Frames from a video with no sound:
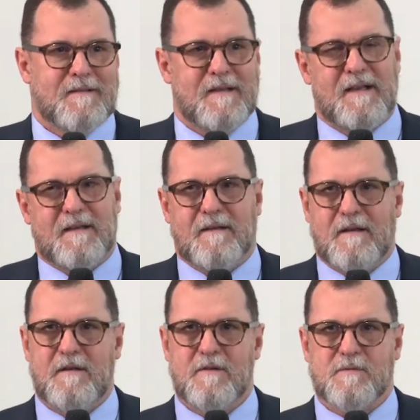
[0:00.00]
uh,
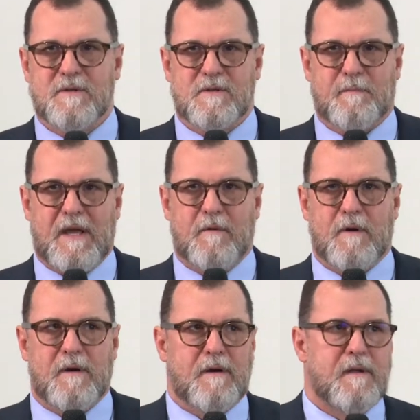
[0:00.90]
unusual is a bad
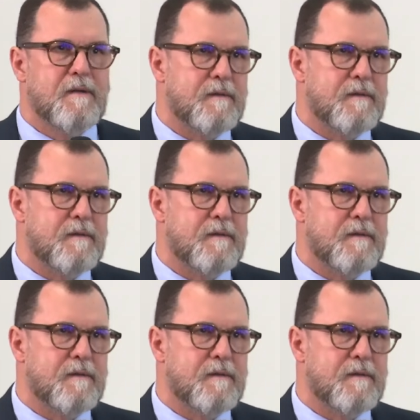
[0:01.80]
word,